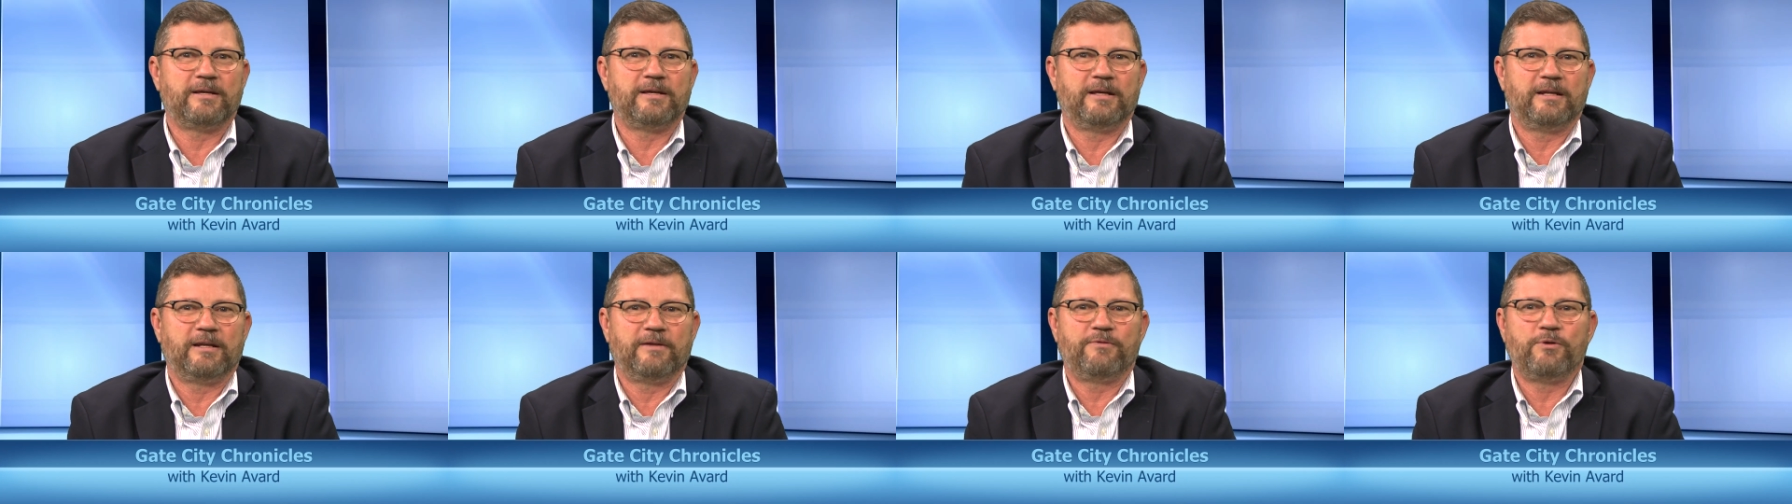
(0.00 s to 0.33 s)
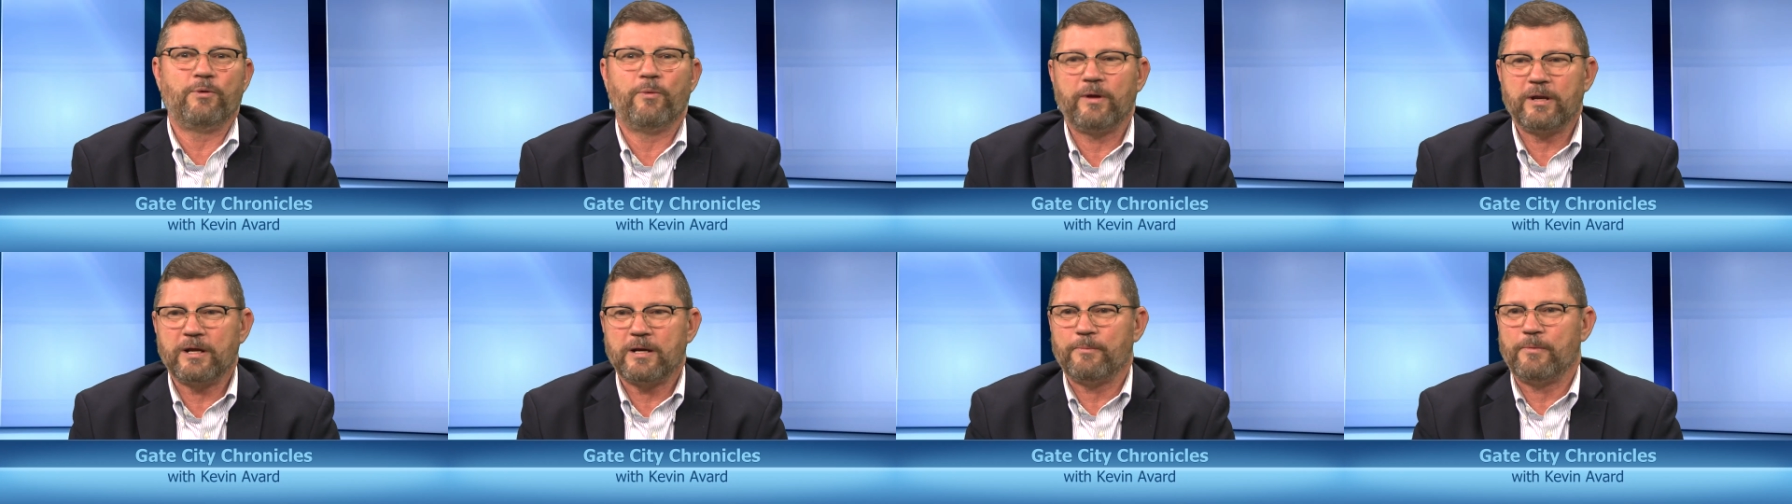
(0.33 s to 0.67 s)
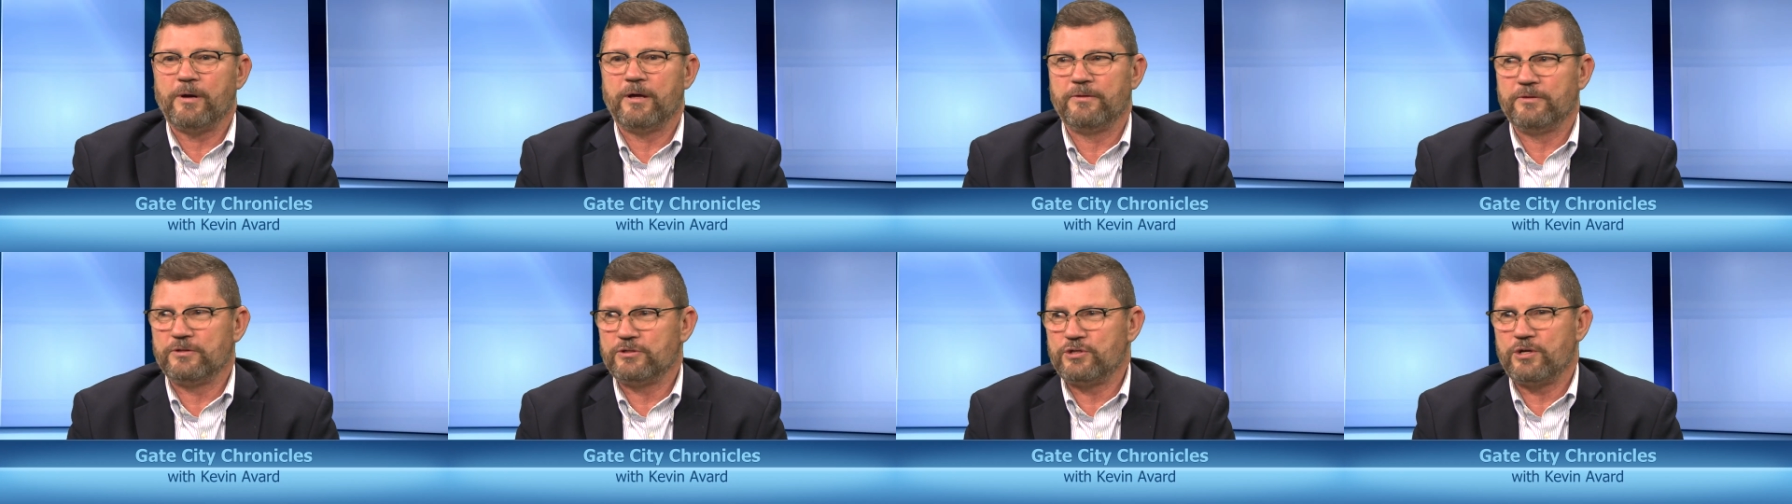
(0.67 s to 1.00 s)
And if you want to come
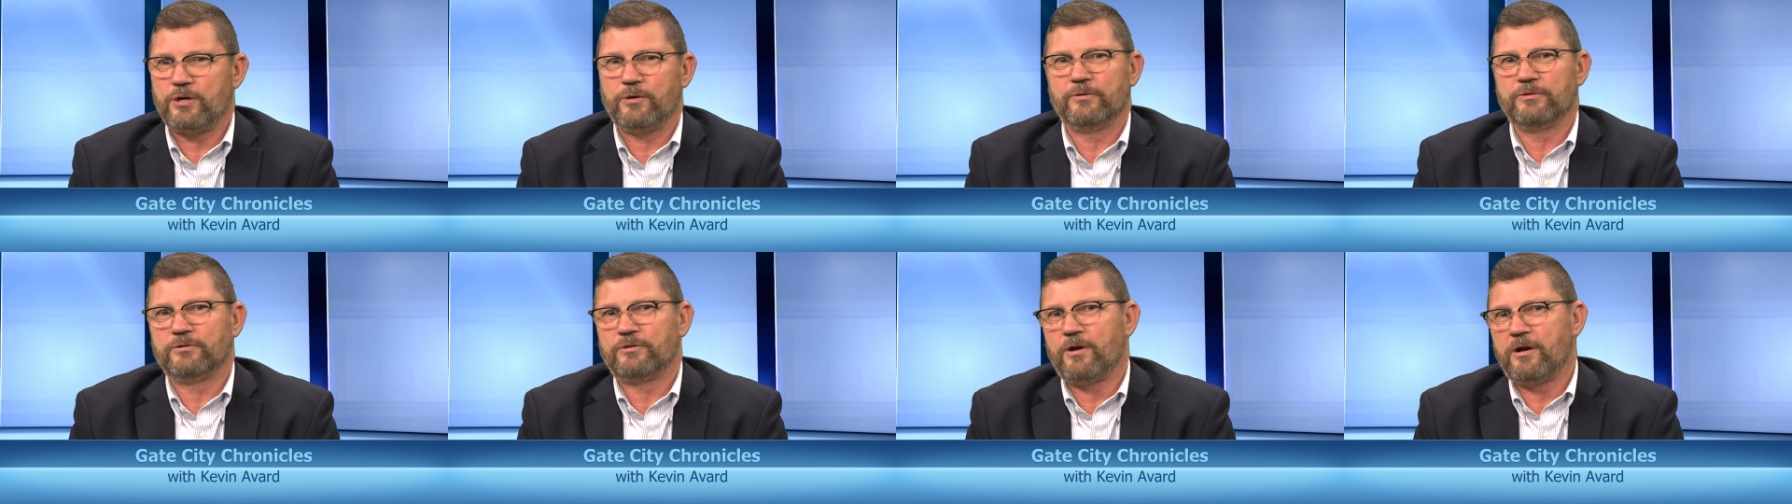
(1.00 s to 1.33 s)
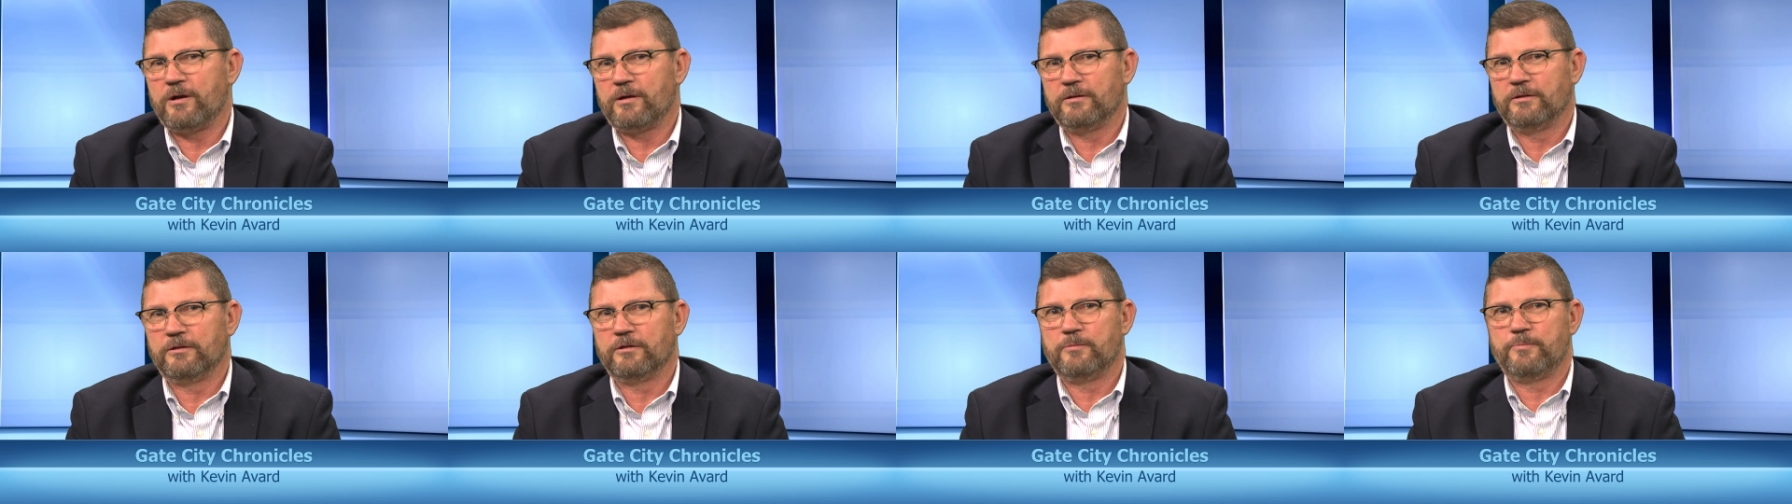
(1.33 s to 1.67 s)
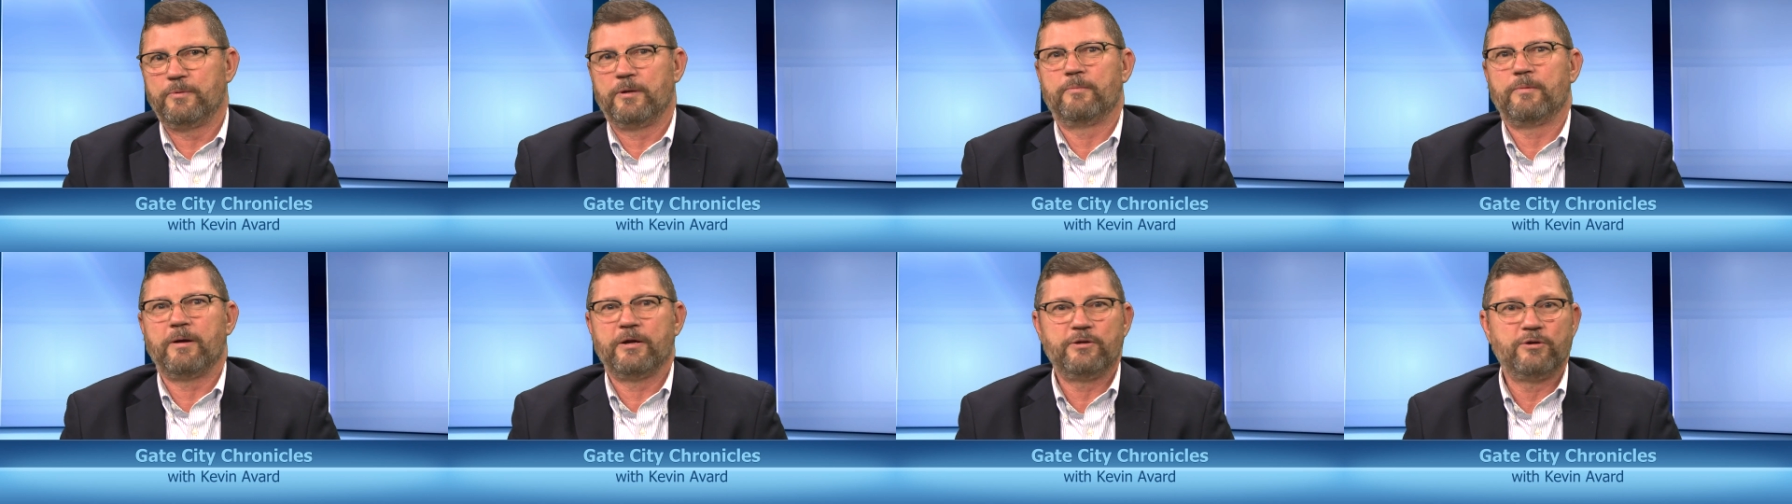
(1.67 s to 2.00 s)
on the show and talk a little
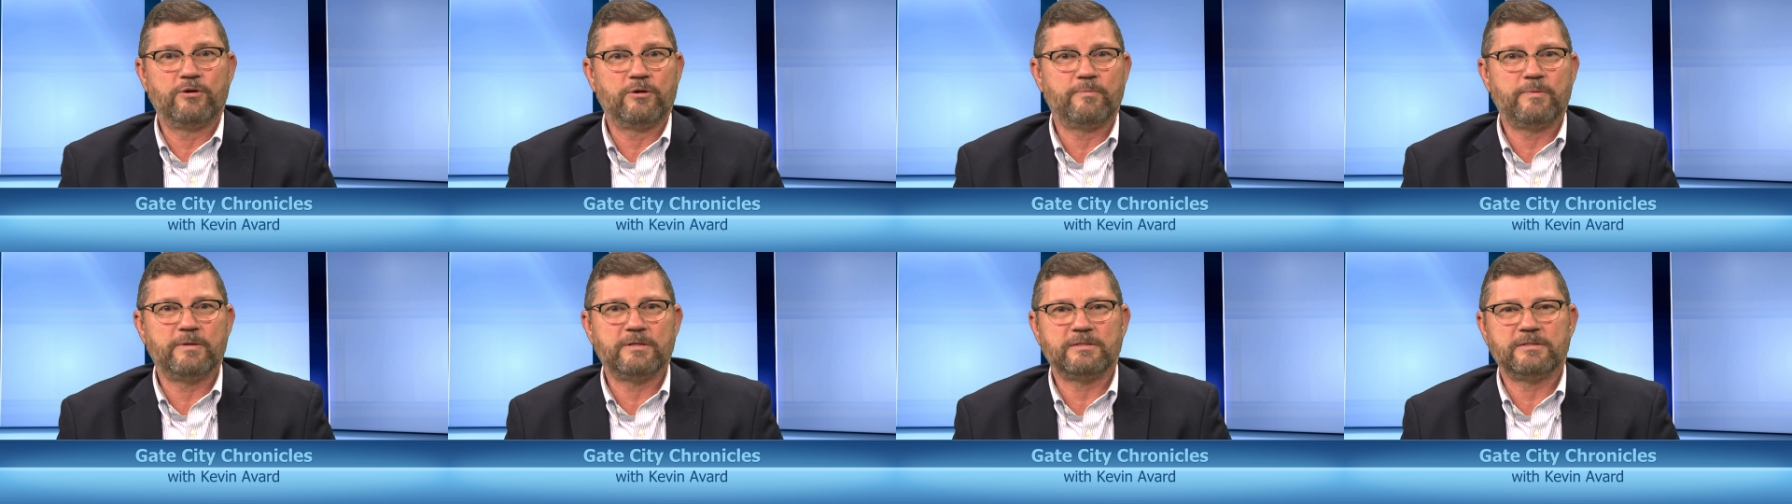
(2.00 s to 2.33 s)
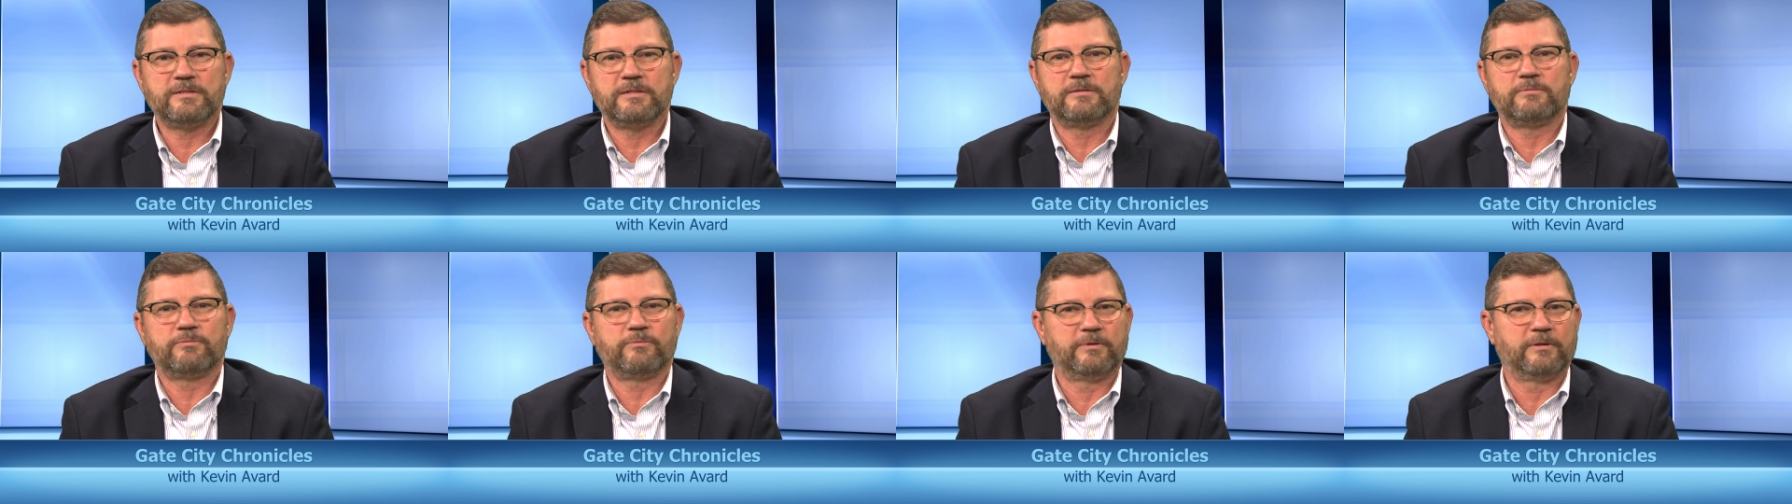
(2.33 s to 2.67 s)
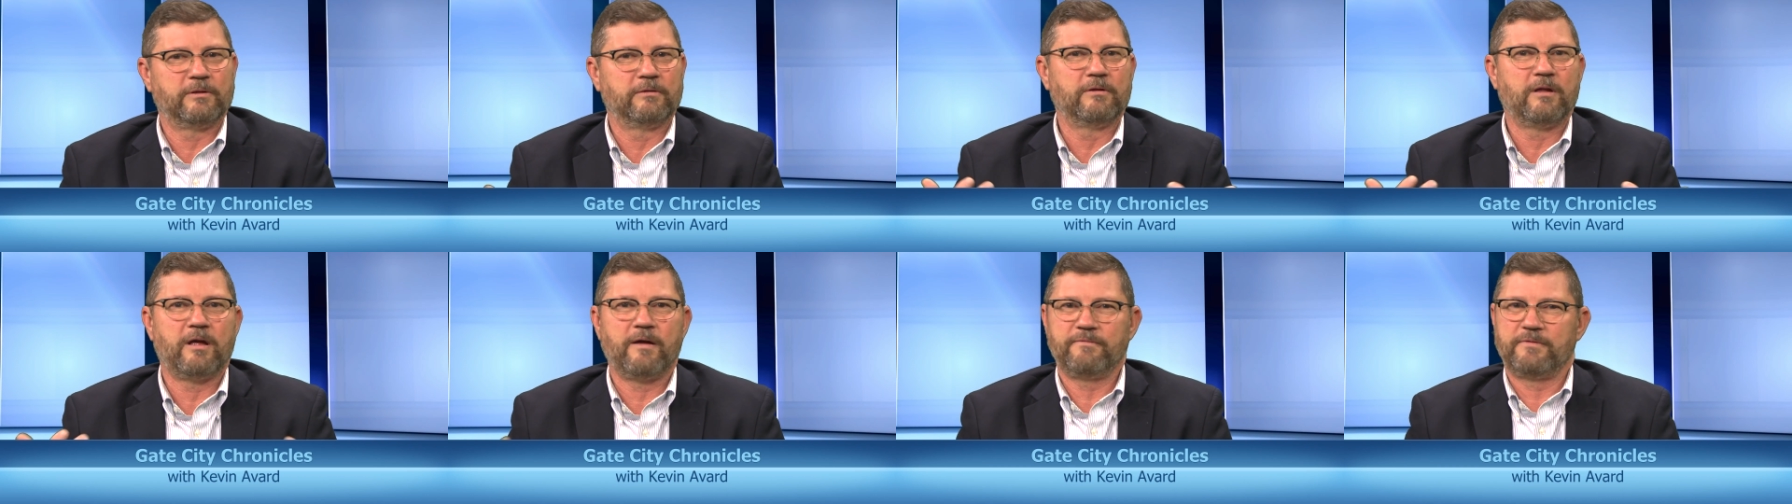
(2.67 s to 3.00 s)
bit about your business,
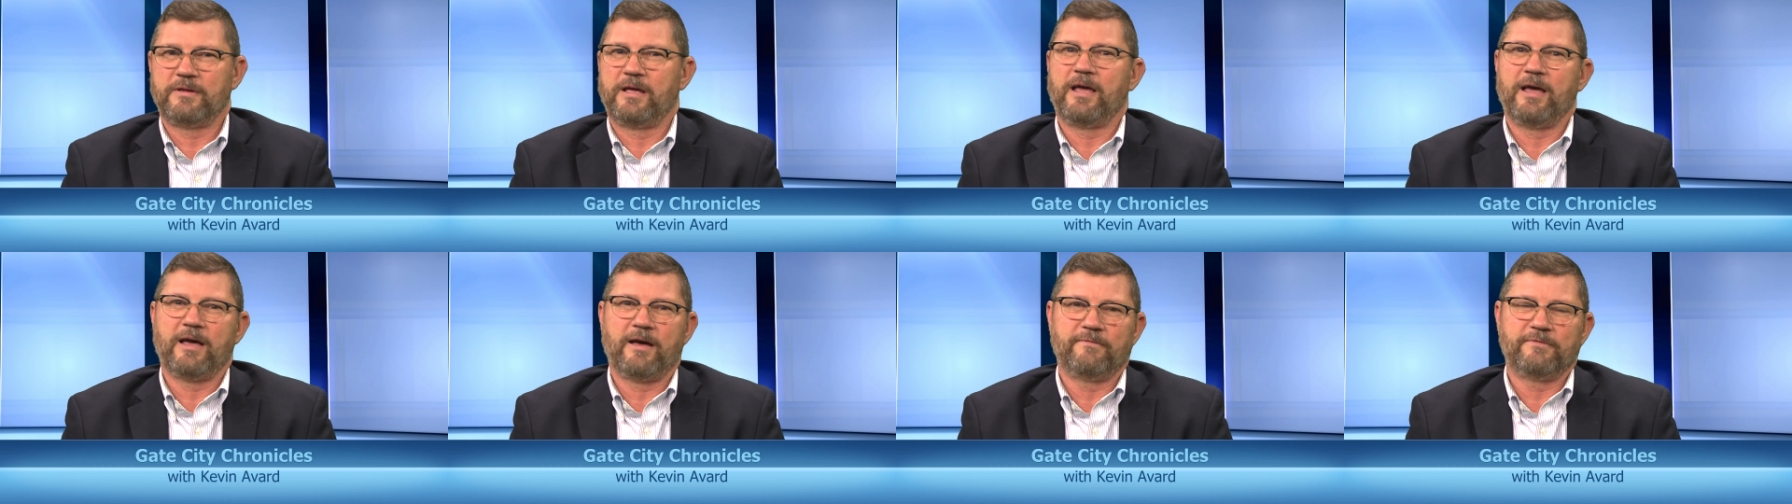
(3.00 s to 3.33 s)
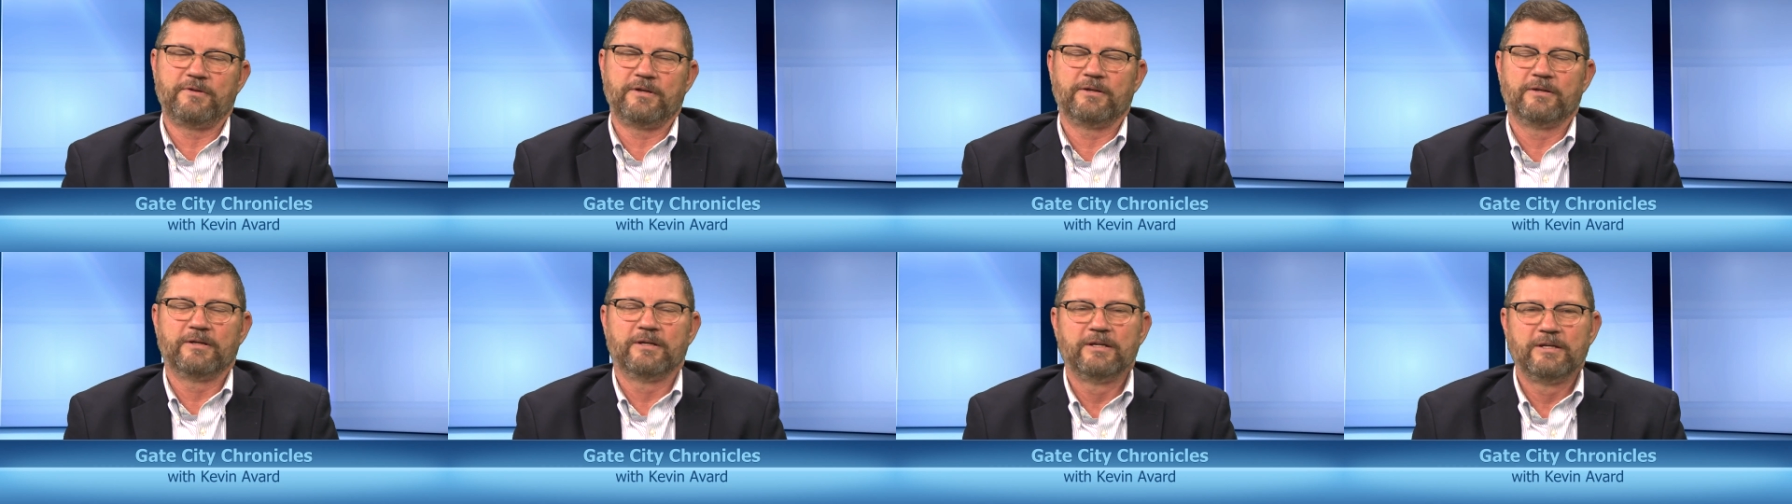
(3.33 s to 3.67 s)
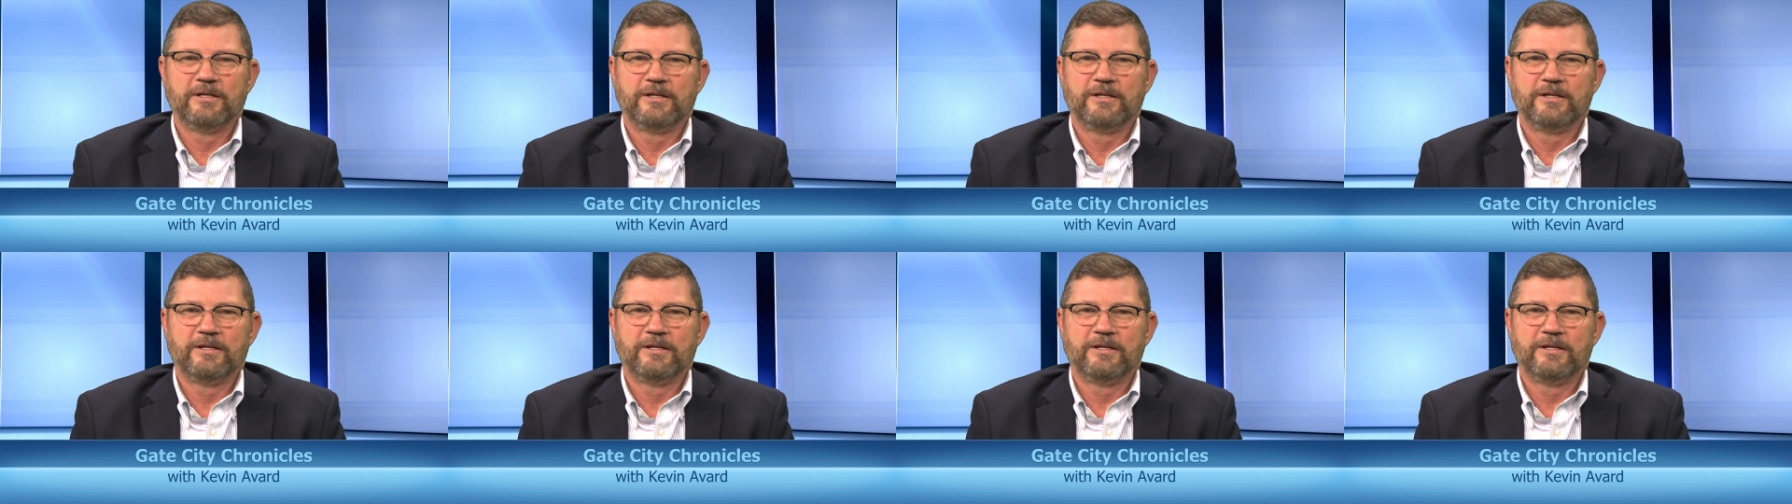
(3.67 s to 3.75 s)
we'd love to have you.